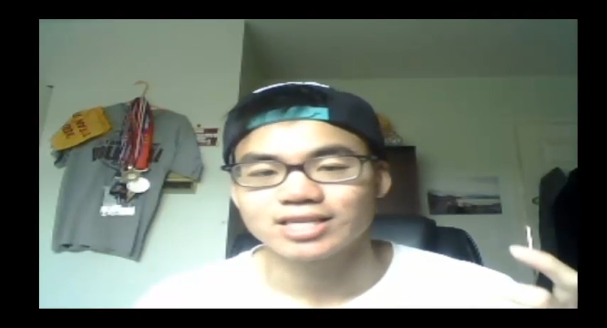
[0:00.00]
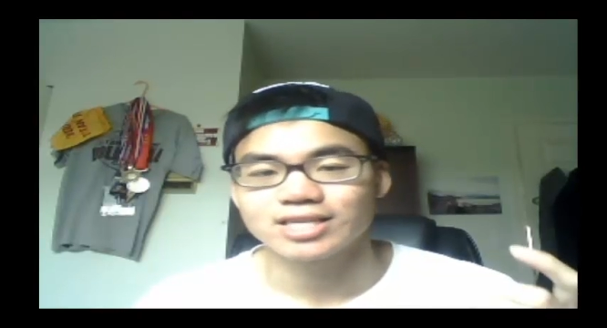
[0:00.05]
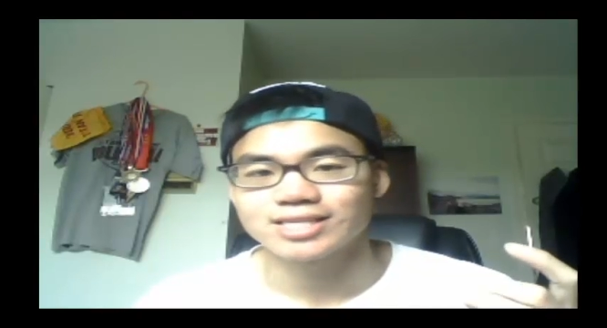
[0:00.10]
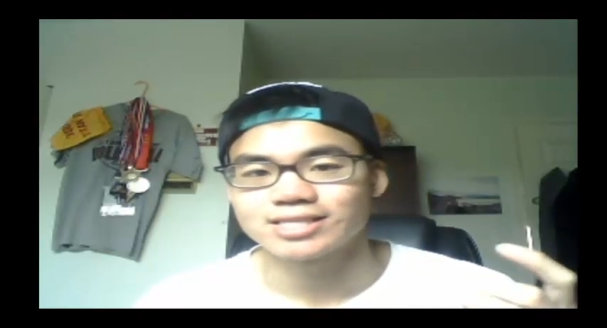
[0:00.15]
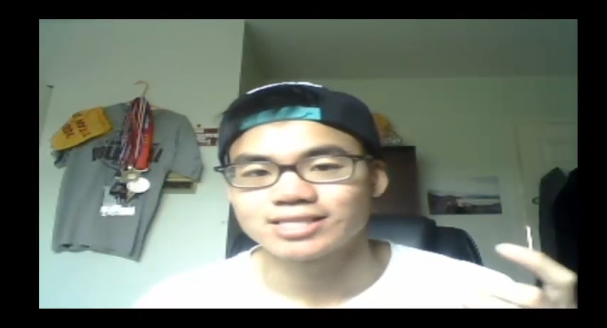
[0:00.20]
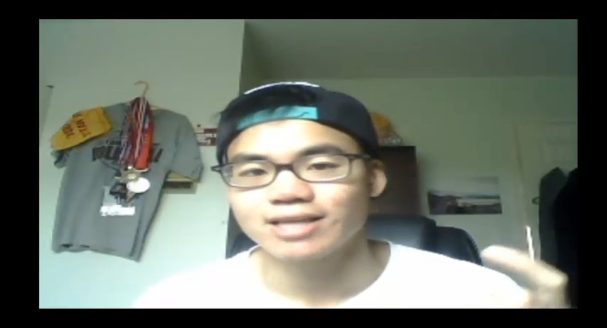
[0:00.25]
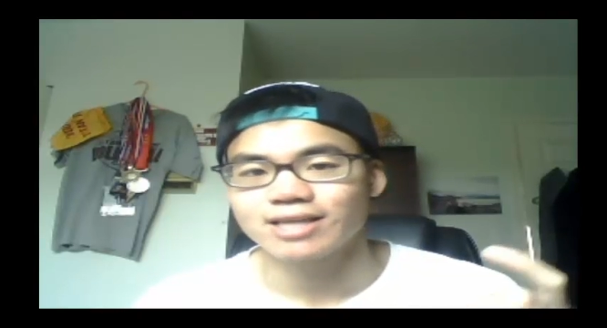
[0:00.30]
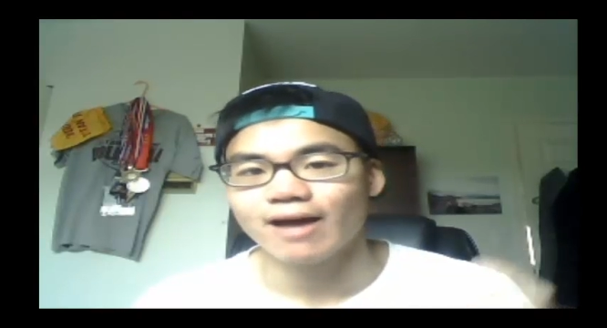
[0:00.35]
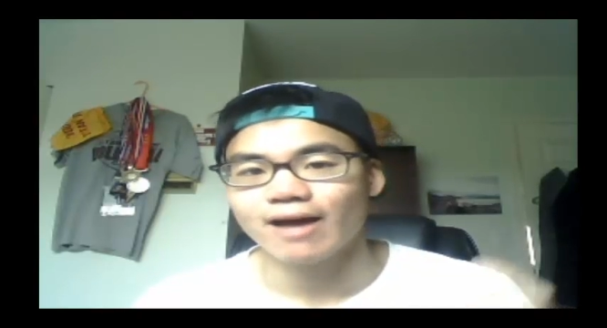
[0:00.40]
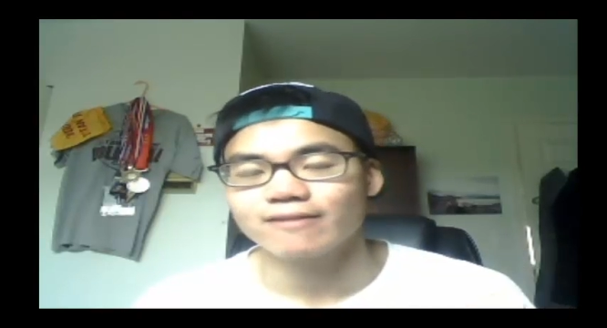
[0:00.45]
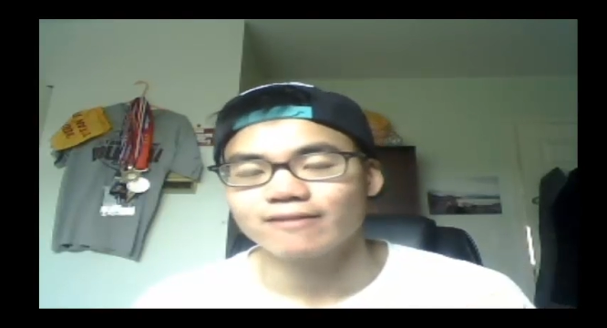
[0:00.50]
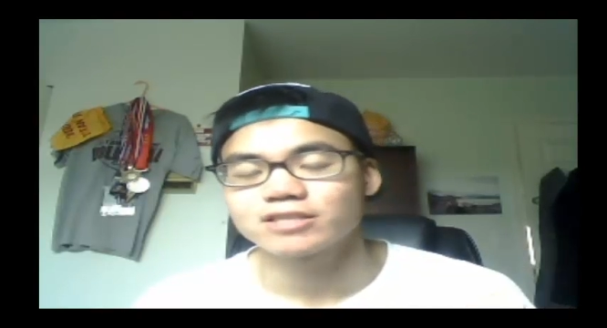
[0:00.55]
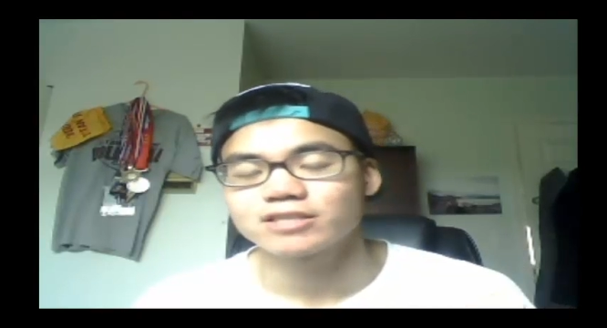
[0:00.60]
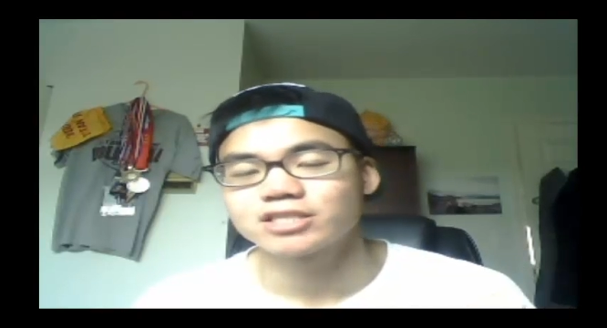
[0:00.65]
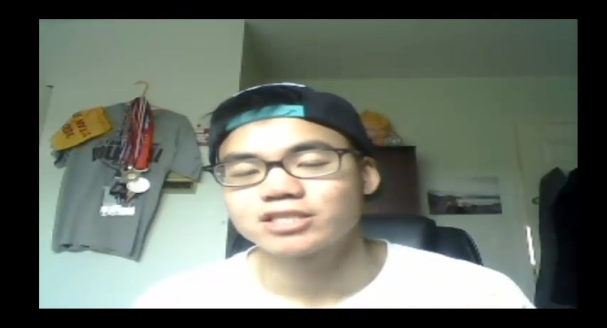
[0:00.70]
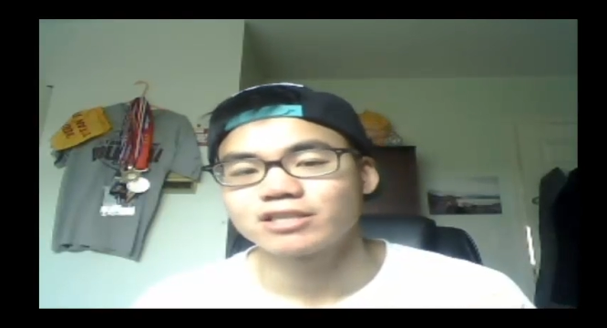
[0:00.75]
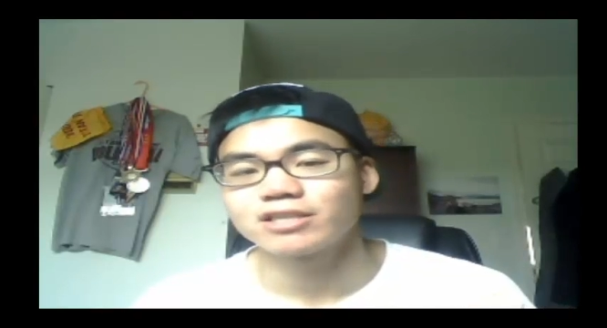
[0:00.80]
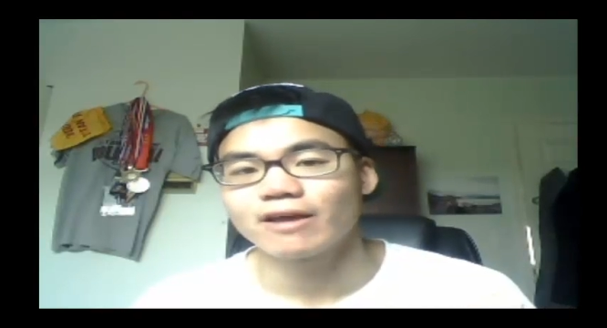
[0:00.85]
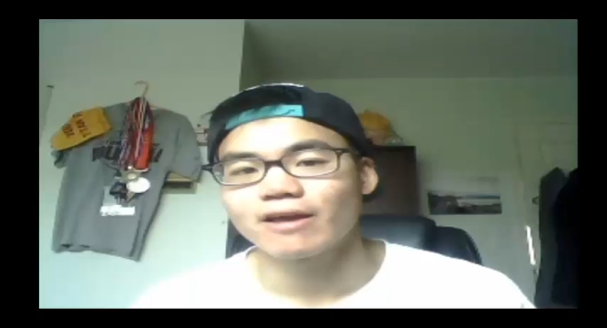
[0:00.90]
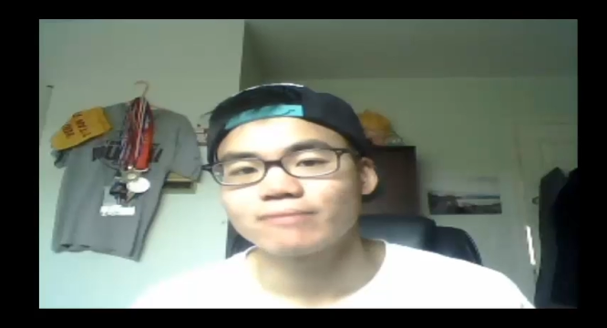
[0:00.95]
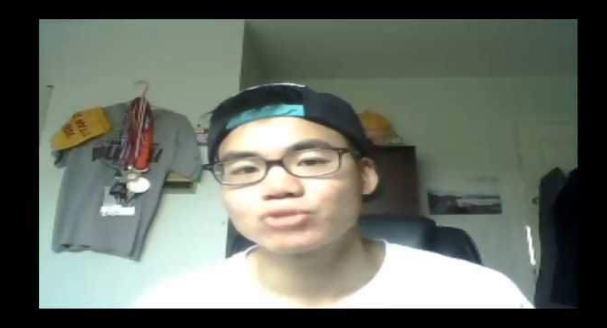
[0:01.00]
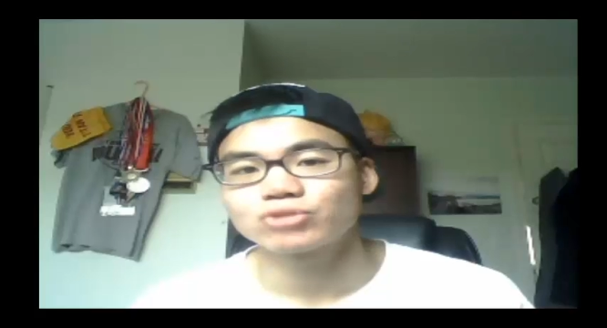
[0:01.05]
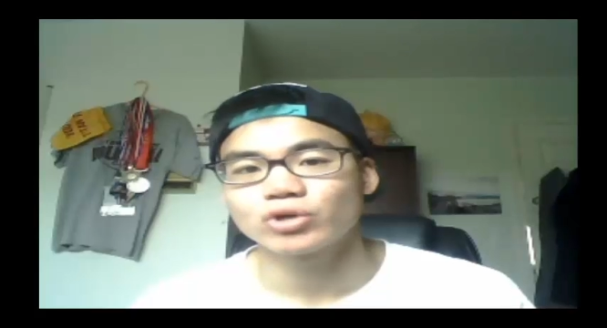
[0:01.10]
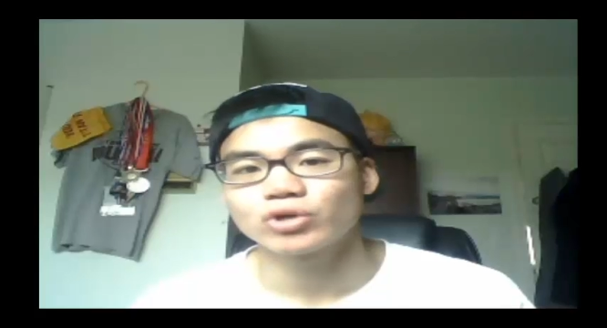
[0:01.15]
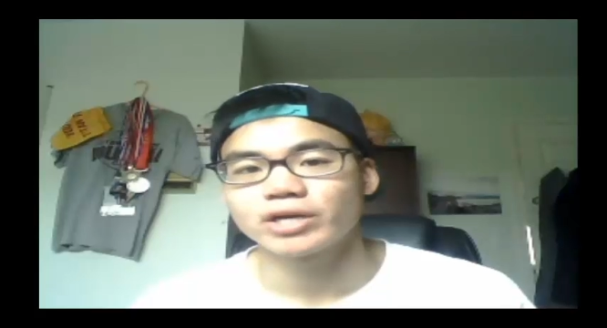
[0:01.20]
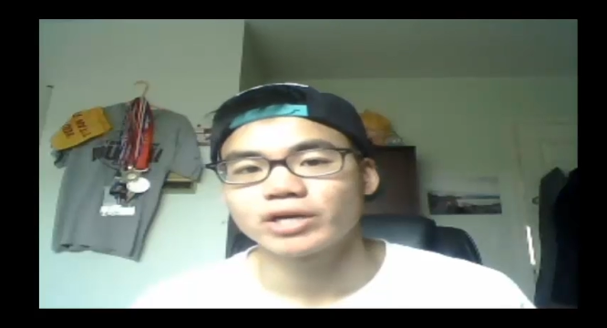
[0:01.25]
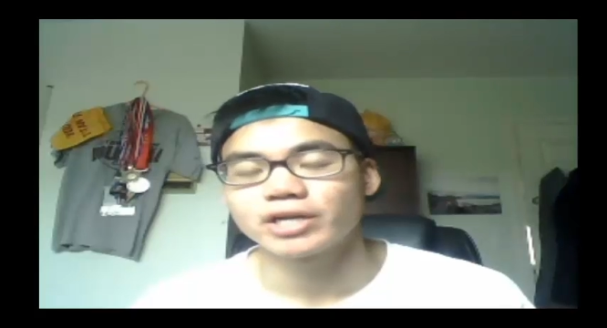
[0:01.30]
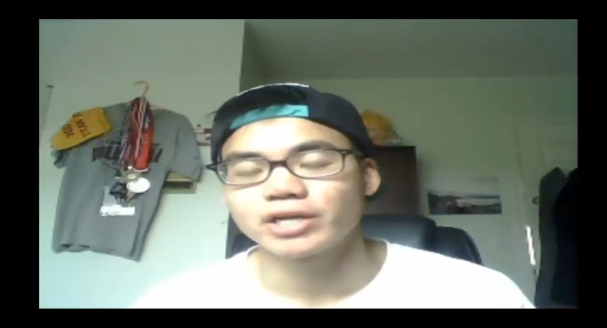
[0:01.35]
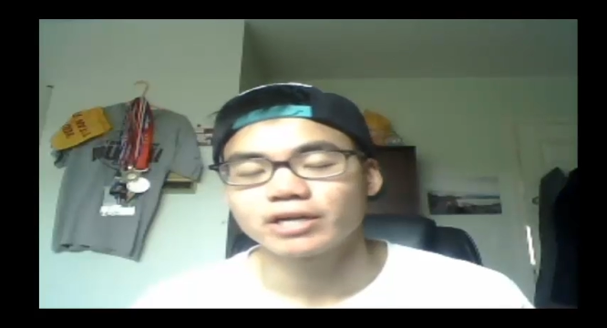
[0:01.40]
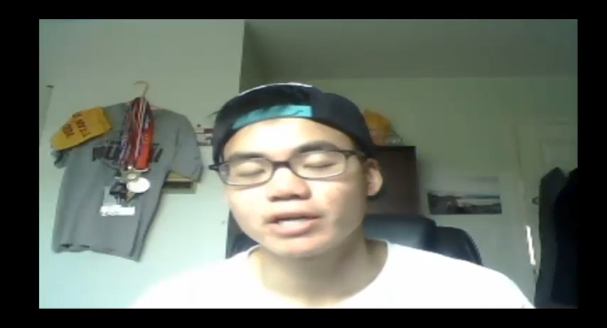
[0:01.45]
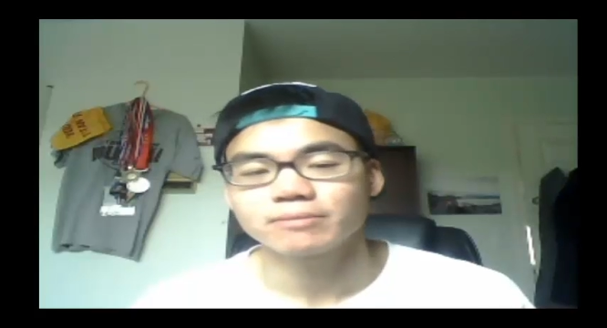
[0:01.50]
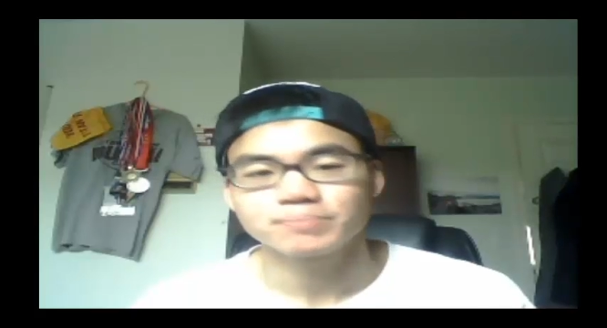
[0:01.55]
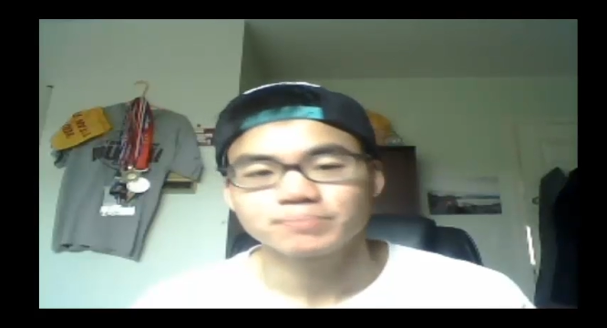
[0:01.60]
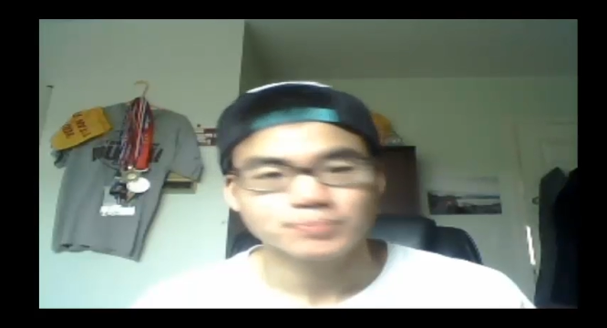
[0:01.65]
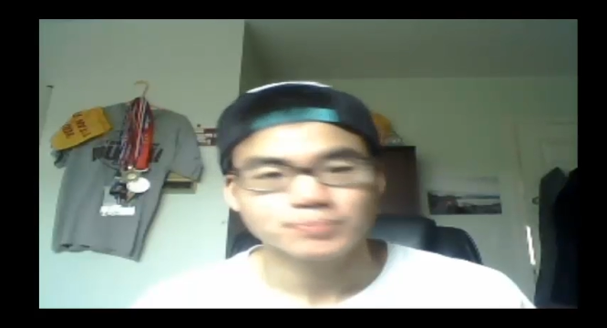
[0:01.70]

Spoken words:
exact same training,